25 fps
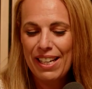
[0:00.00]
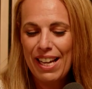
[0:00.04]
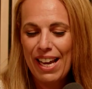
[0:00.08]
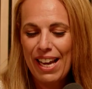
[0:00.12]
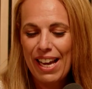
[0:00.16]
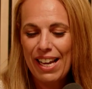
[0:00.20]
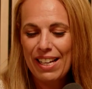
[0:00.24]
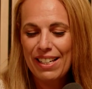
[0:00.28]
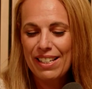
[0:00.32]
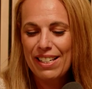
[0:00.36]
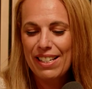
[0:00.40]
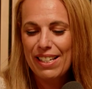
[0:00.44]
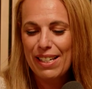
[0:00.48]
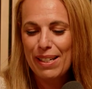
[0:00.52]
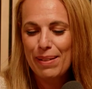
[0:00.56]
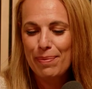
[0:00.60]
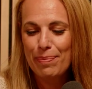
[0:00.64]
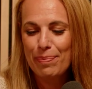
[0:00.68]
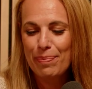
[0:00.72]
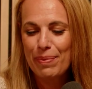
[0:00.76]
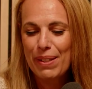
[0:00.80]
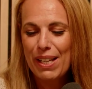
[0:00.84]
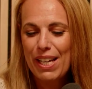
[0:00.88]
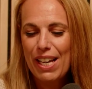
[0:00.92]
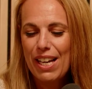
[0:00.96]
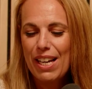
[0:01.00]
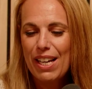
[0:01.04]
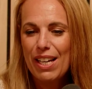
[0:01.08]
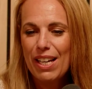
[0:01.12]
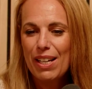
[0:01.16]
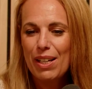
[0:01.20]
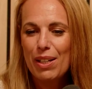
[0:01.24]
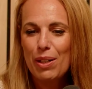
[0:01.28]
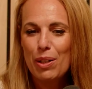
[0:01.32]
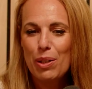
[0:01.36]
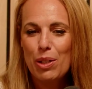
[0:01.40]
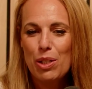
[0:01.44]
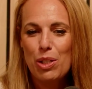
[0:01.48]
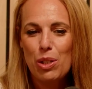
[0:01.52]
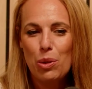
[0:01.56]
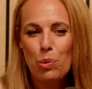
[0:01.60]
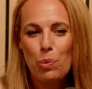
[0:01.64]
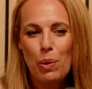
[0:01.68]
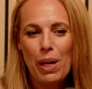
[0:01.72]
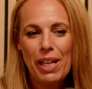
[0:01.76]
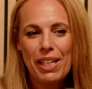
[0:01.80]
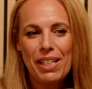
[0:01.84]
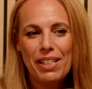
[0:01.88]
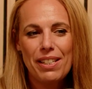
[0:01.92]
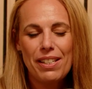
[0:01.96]
And so
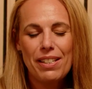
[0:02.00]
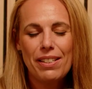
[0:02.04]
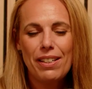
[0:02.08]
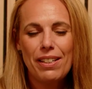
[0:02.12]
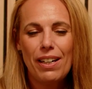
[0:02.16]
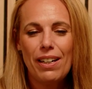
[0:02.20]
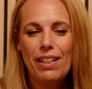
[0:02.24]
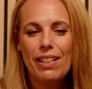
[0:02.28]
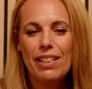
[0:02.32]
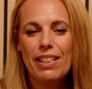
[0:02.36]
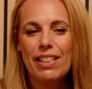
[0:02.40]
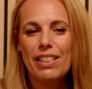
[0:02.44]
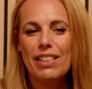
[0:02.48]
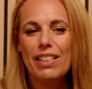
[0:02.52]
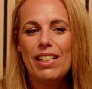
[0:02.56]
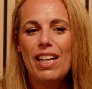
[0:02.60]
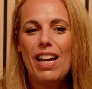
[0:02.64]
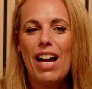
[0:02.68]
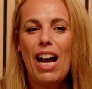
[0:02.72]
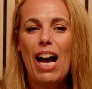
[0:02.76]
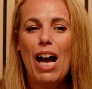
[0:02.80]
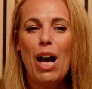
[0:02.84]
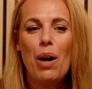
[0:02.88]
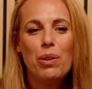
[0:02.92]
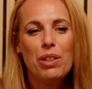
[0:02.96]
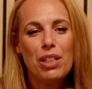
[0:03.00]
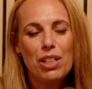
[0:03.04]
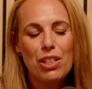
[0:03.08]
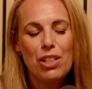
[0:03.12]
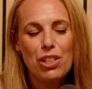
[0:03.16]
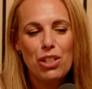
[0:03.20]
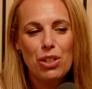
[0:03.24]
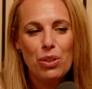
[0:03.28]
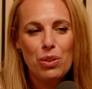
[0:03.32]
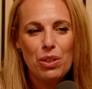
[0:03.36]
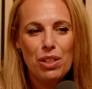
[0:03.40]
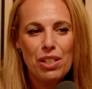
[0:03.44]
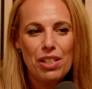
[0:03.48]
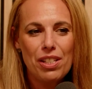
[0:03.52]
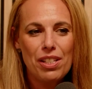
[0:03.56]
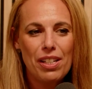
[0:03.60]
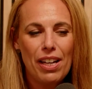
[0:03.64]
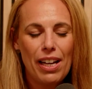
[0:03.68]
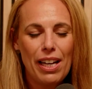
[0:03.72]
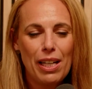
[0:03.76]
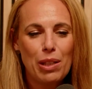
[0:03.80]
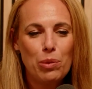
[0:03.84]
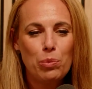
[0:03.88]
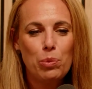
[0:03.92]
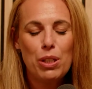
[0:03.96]
when it started, how did you
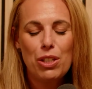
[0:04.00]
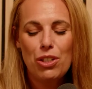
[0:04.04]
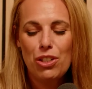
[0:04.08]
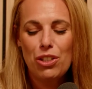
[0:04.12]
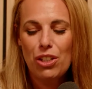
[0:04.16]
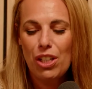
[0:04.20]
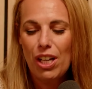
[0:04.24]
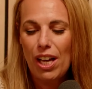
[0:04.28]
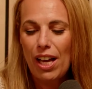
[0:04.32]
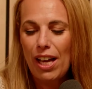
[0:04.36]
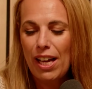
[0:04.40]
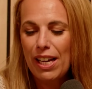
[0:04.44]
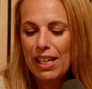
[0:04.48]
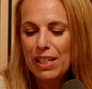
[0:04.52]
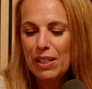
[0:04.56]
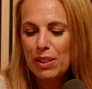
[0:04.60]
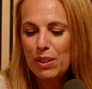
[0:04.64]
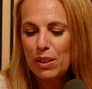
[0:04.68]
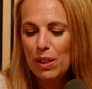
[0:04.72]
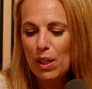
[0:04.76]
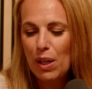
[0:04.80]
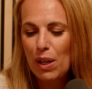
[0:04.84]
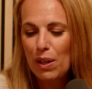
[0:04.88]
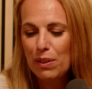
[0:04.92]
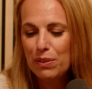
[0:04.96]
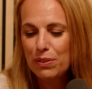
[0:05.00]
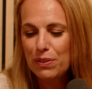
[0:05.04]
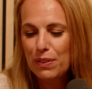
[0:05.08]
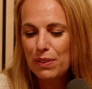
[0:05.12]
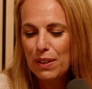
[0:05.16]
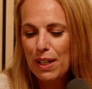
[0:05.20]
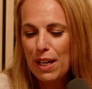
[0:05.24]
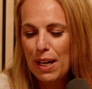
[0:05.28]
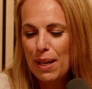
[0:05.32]
decide which kind of